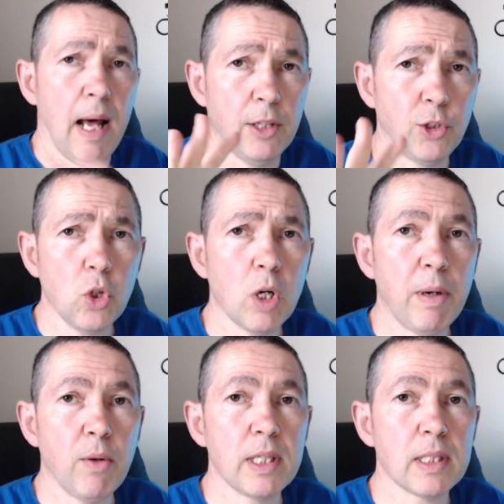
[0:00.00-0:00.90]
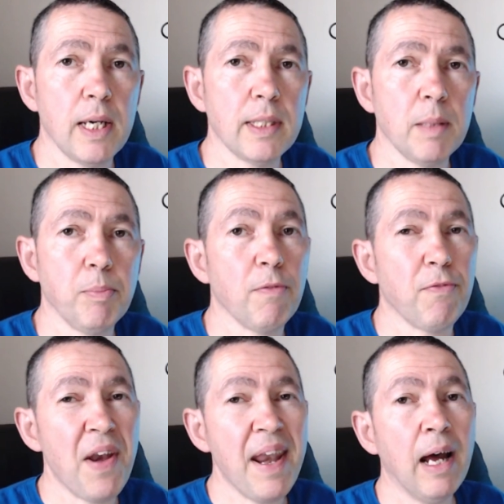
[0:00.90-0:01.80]
I'll talk about this later, but
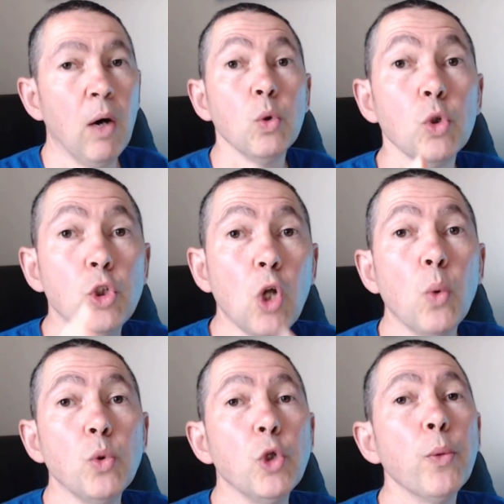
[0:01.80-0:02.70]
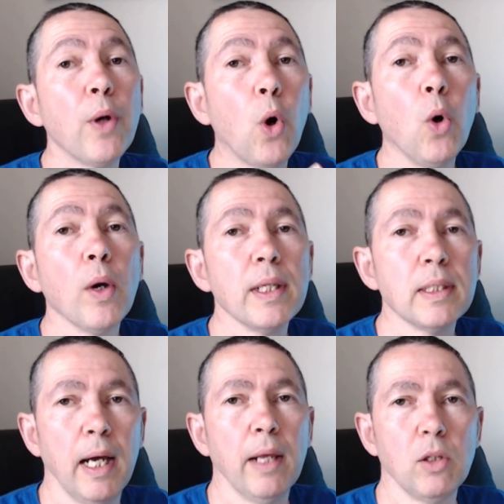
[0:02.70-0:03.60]
for now, don't do an all-in
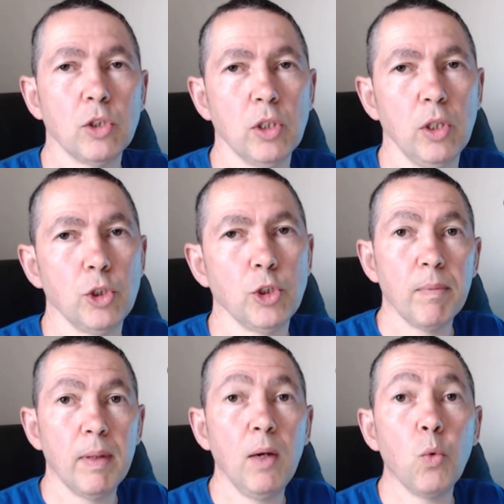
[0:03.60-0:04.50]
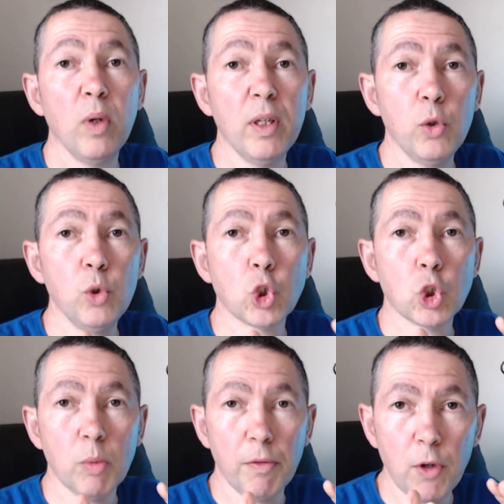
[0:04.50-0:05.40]
title search. It will use
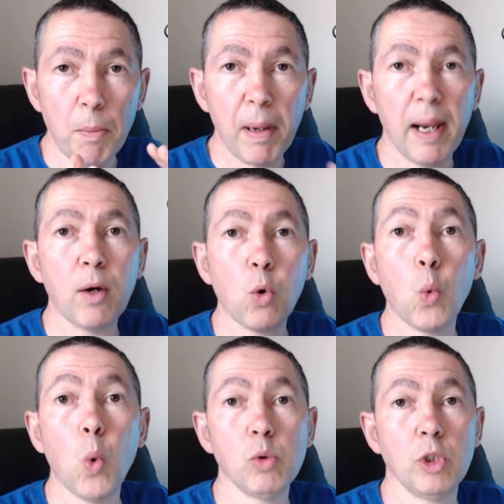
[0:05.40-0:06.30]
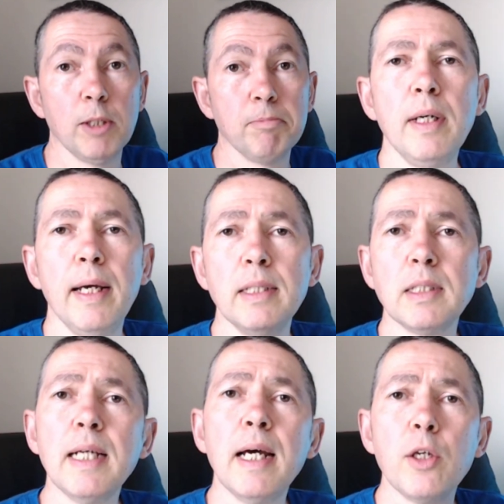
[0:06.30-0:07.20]
some of your planned quota.
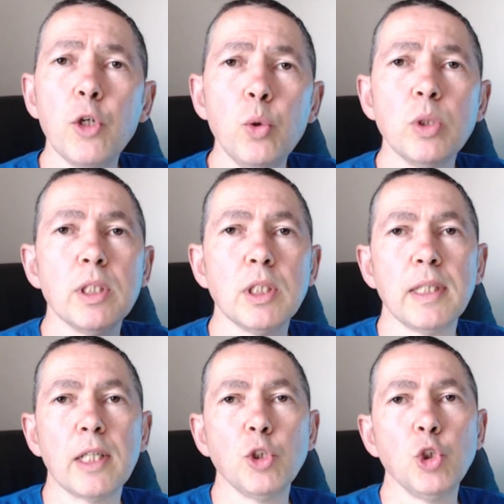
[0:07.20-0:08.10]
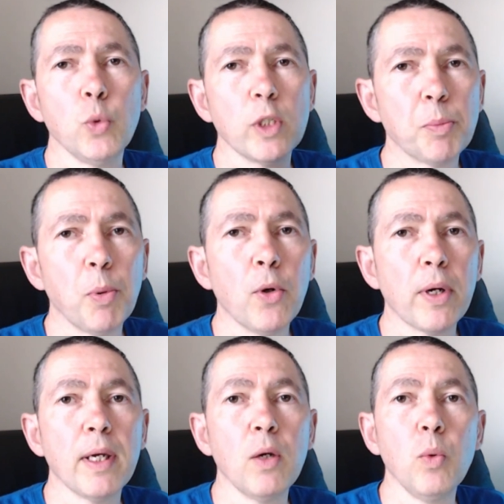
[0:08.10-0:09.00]
Instead, use this section to explore a
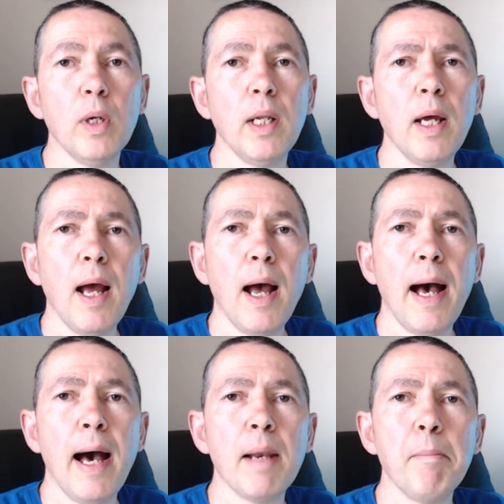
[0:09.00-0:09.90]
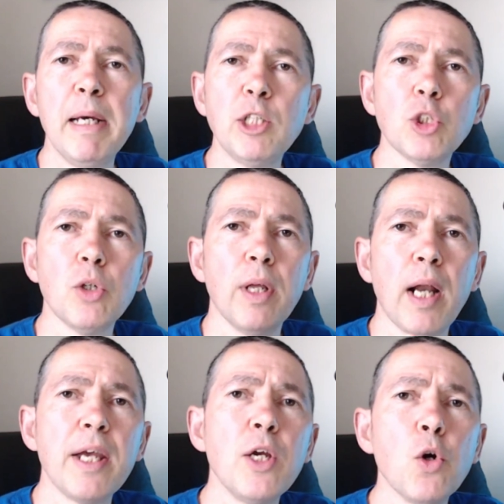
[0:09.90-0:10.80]
keyword and make sure there
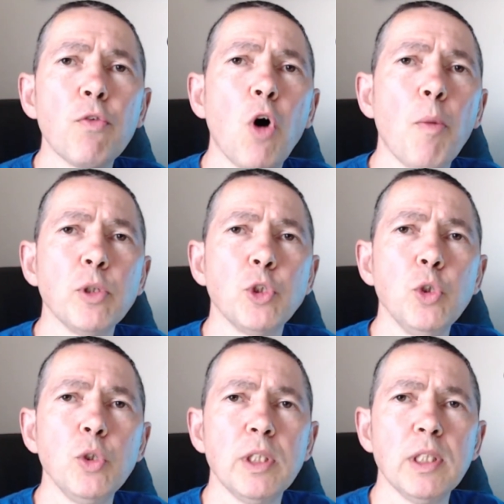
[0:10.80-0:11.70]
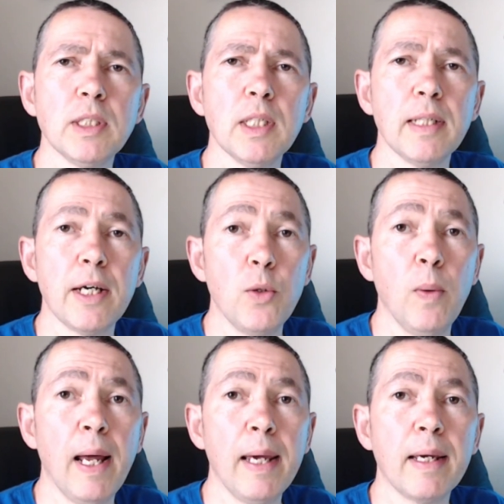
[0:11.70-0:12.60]
are enough opportunities there that you
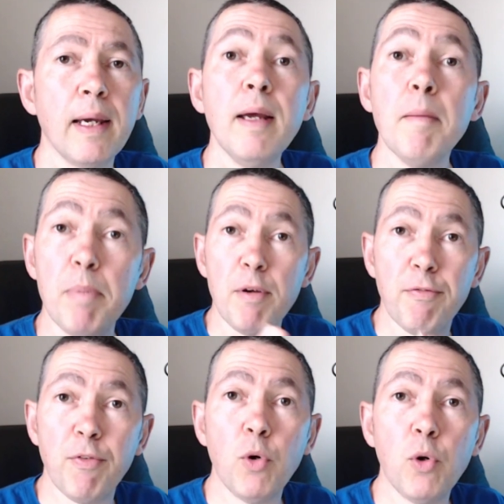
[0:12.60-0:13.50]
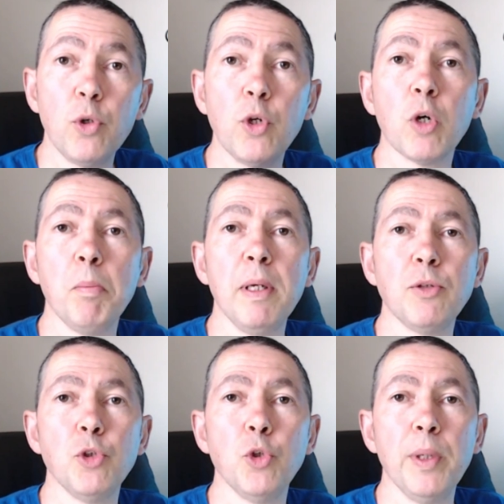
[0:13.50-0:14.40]
like before you
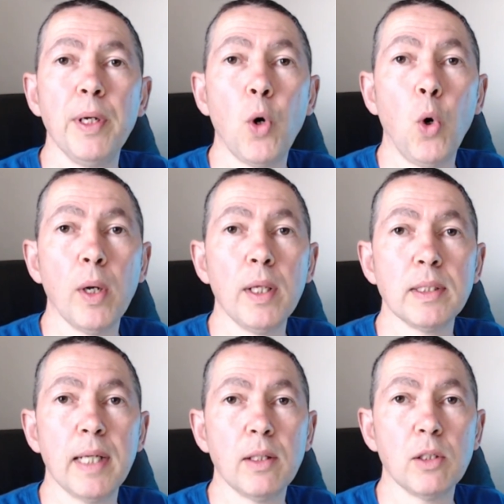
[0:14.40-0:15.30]
commit to doing an all-in title